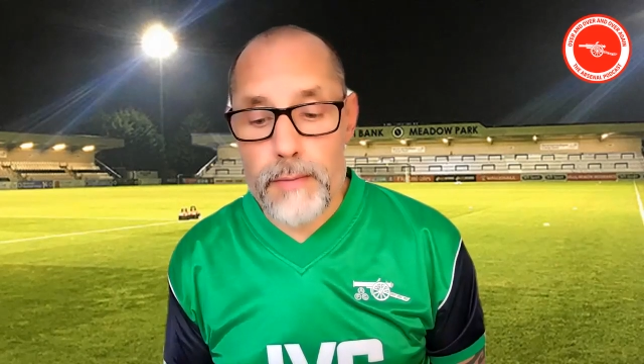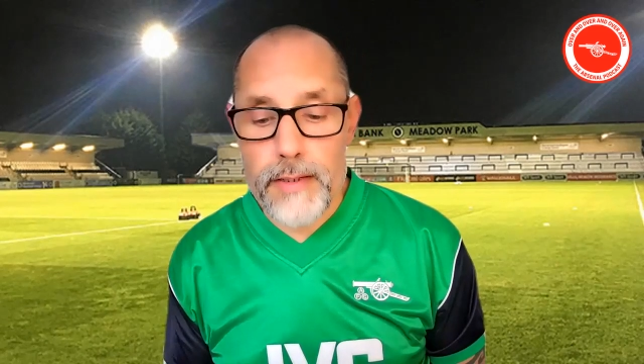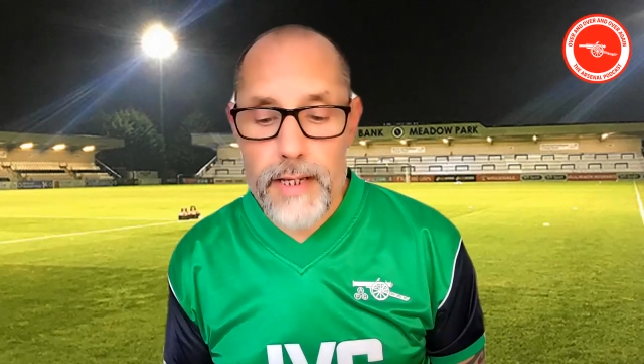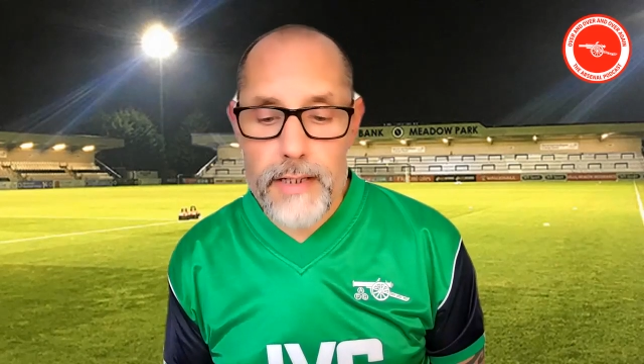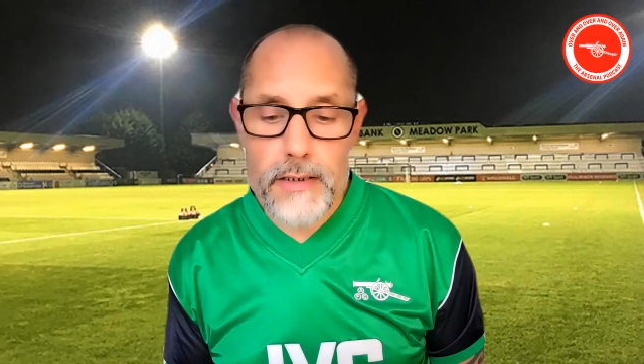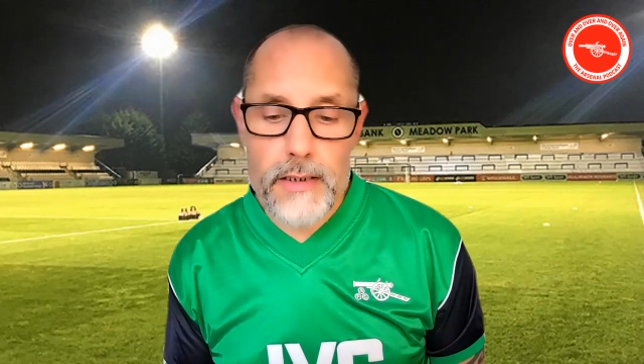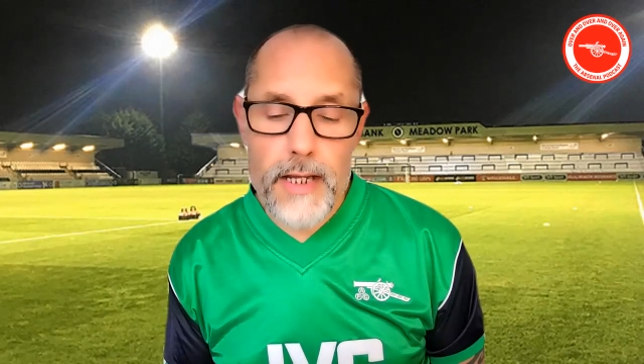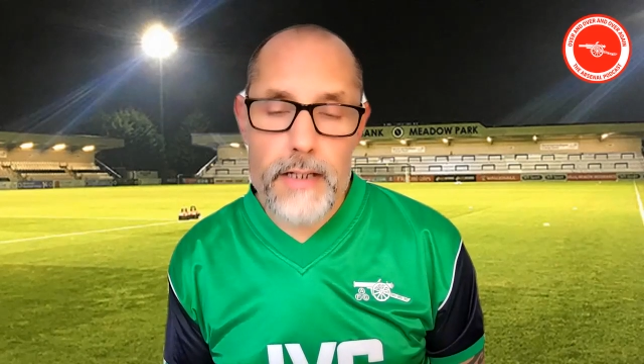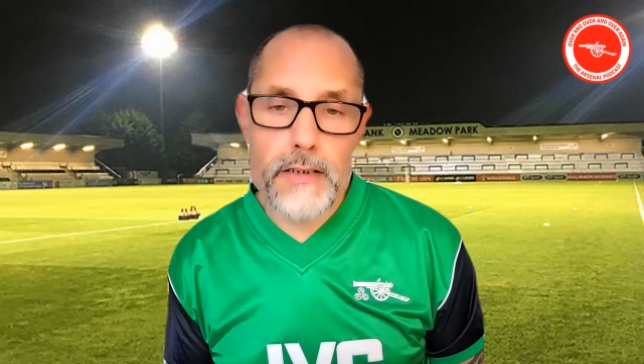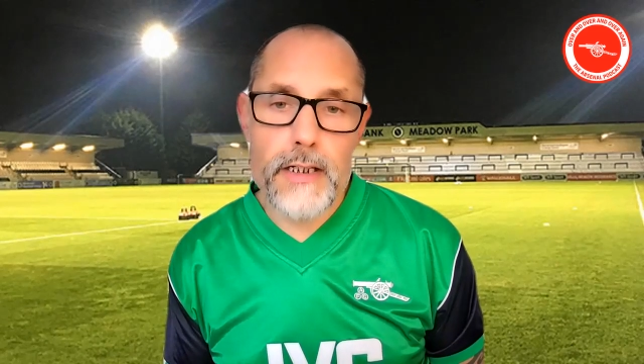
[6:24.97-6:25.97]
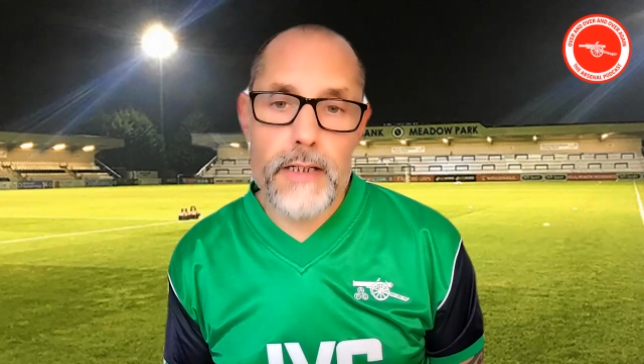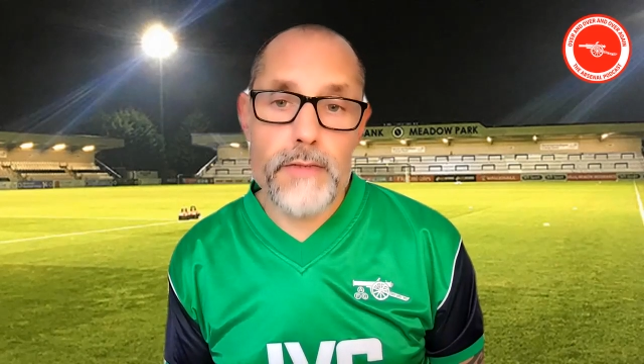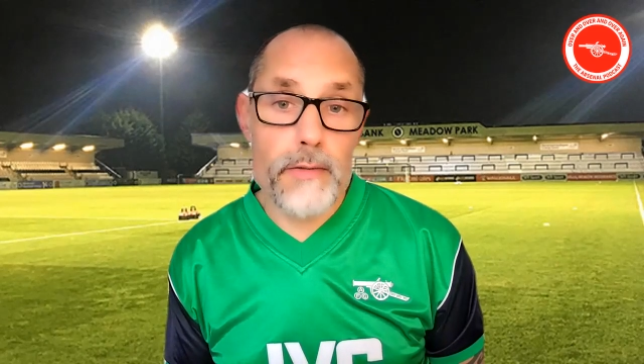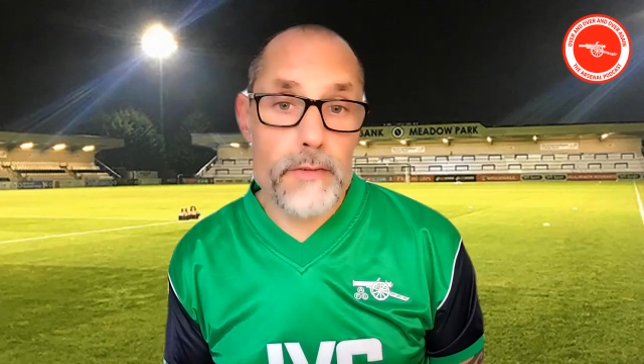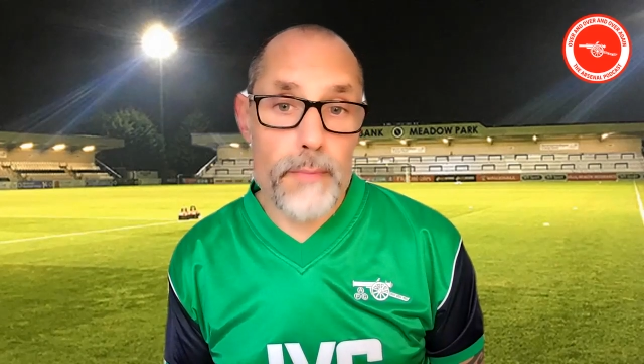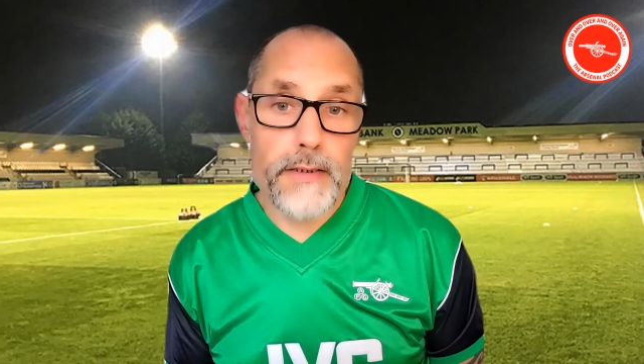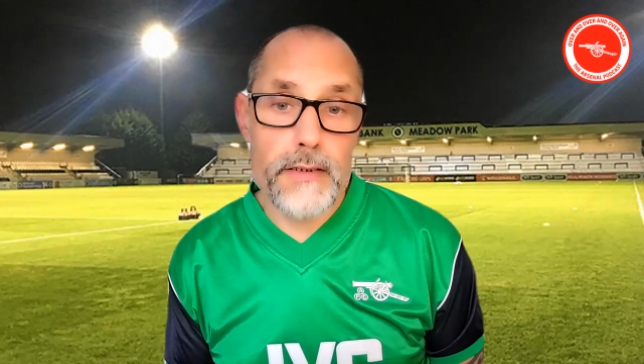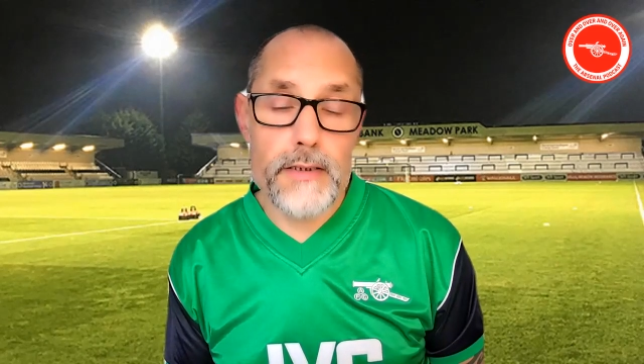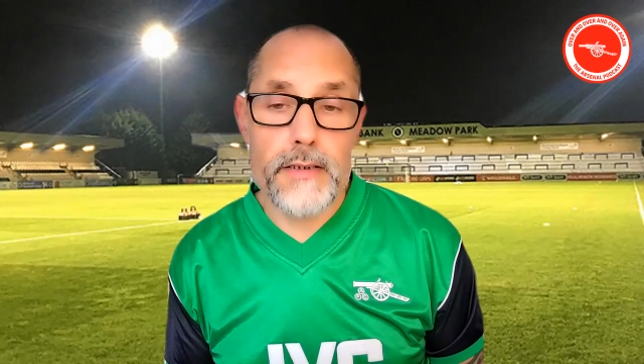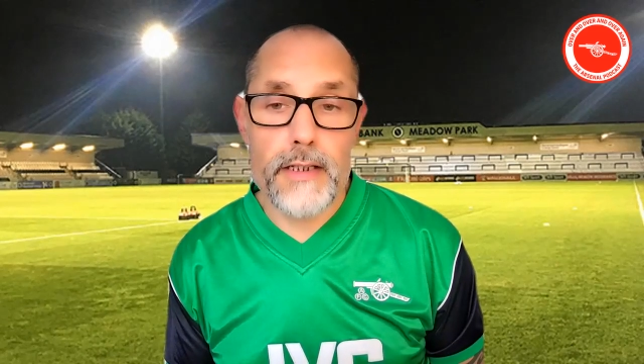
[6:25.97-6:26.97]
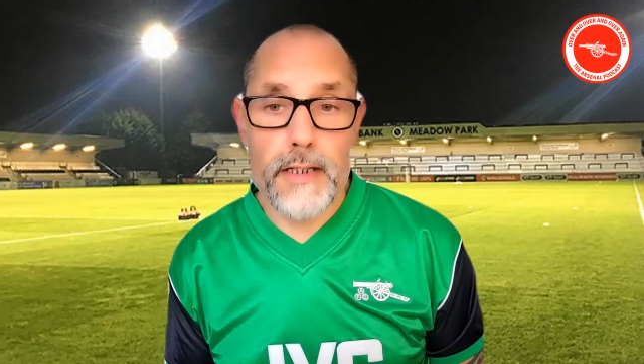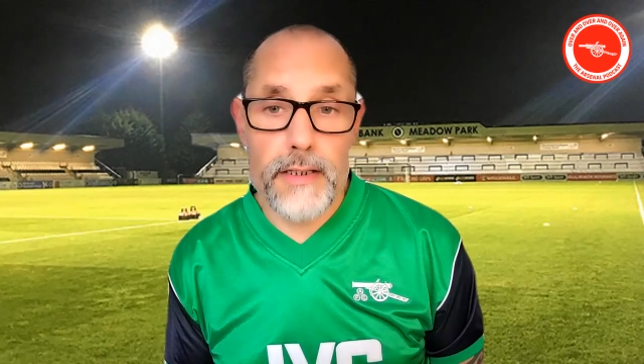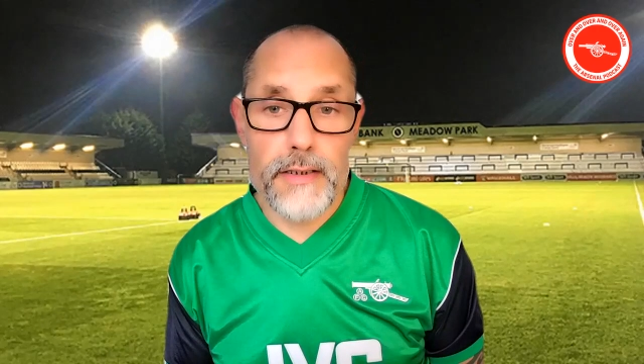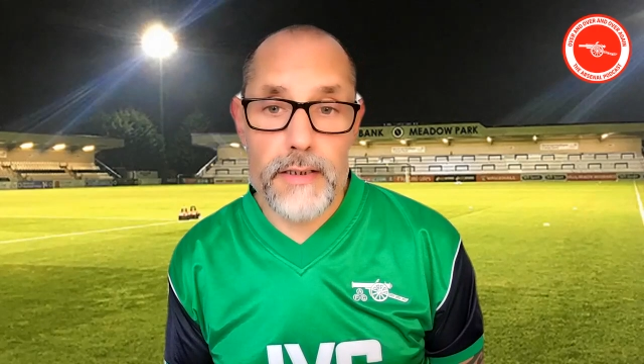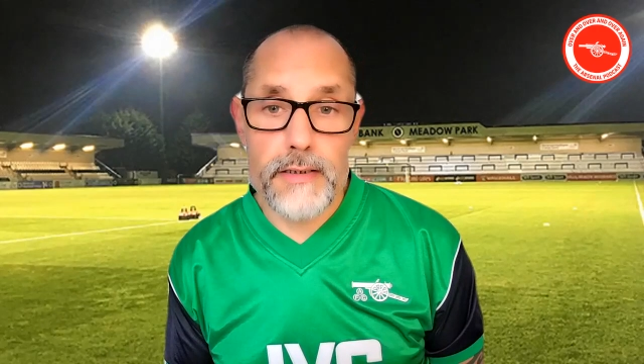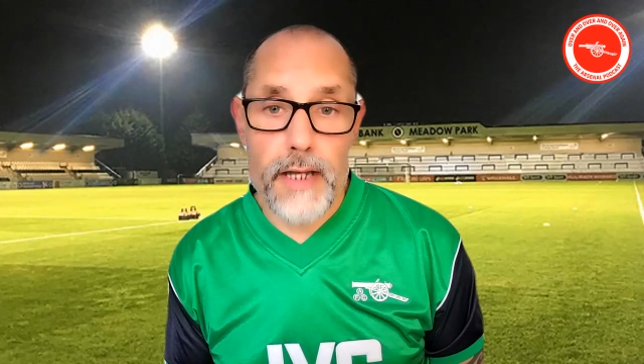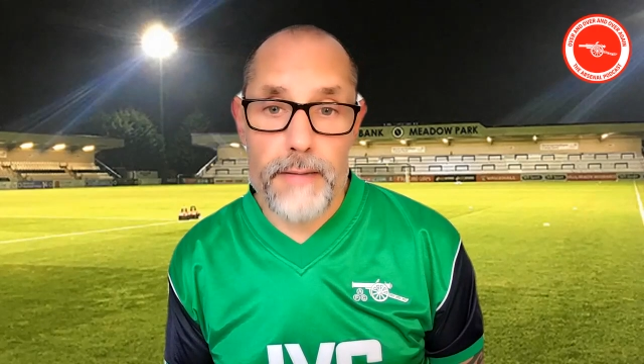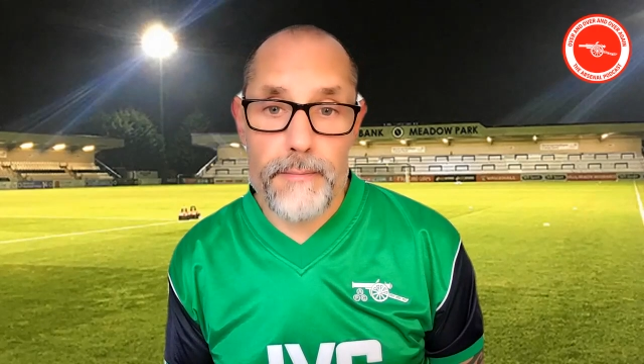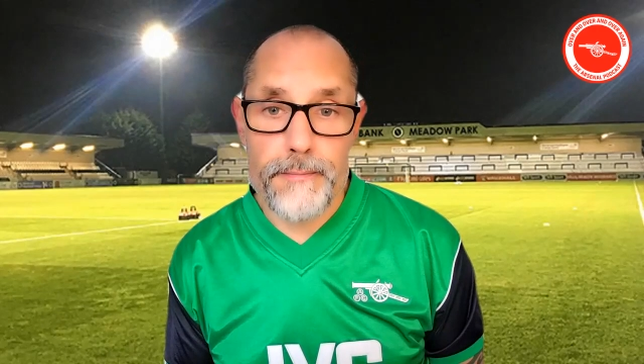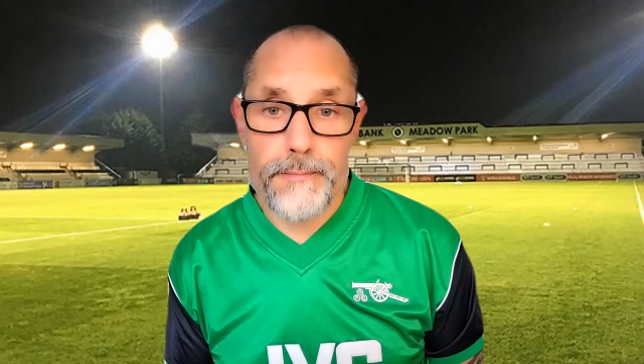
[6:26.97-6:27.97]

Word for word: But they're the teams I'm expecting to see in this game.